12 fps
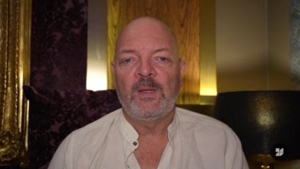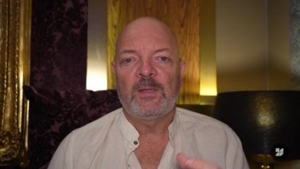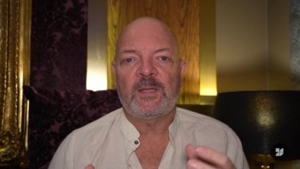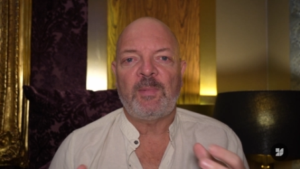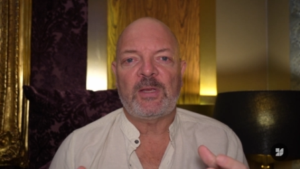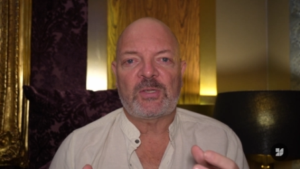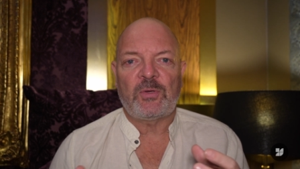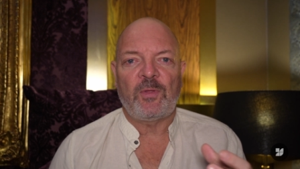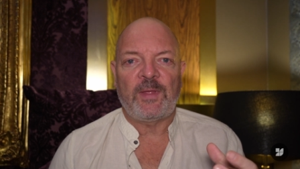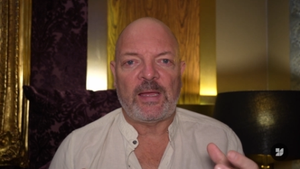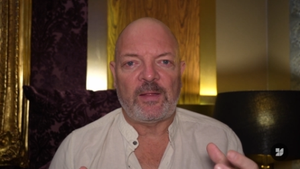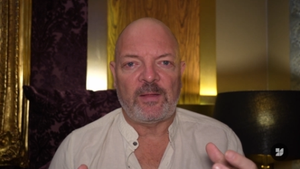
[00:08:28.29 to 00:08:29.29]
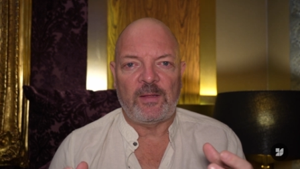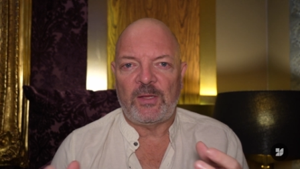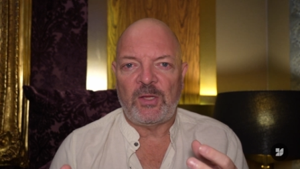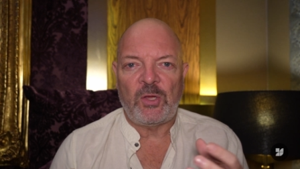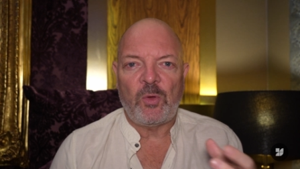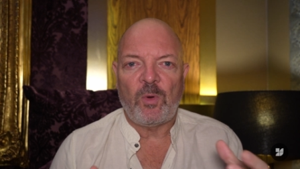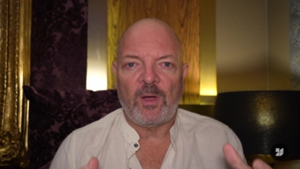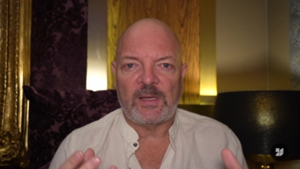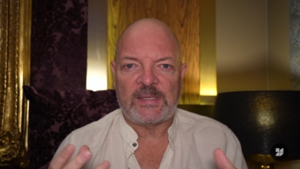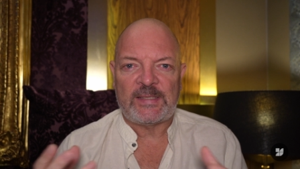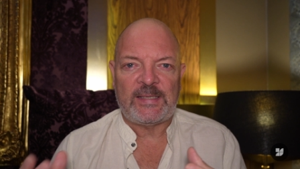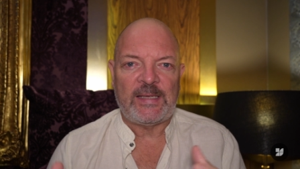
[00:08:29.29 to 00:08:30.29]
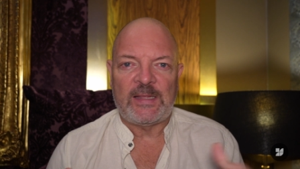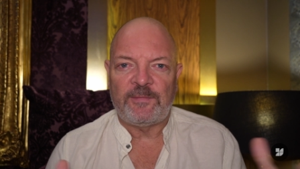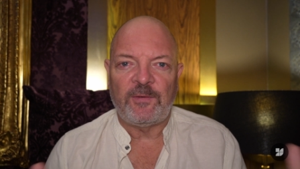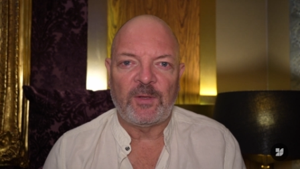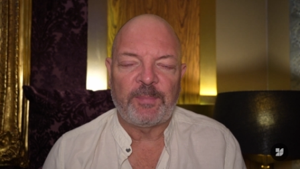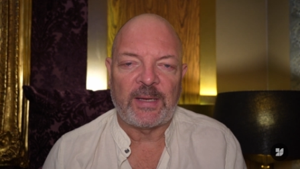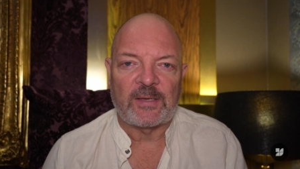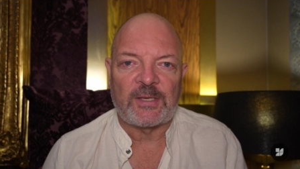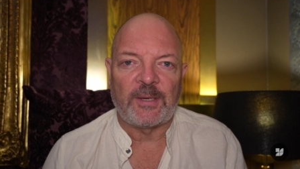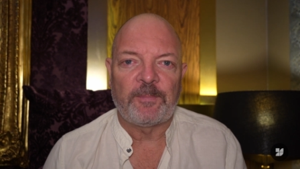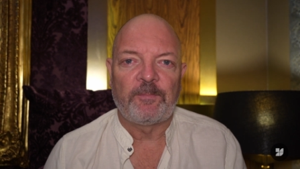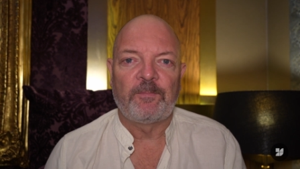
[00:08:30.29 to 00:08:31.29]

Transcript: to make sure that you are seeing the full picture.